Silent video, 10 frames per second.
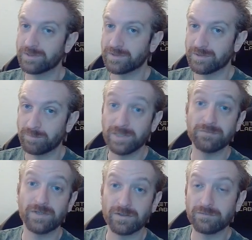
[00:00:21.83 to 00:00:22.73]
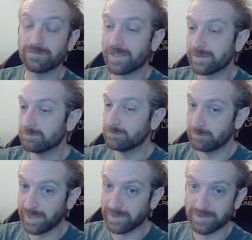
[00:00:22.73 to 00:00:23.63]
This has been verified
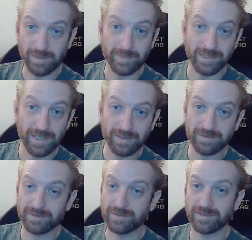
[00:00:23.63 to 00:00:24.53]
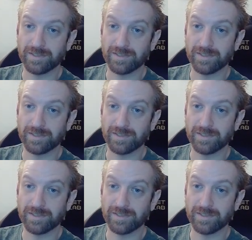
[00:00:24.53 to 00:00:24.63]
by Semianalysis,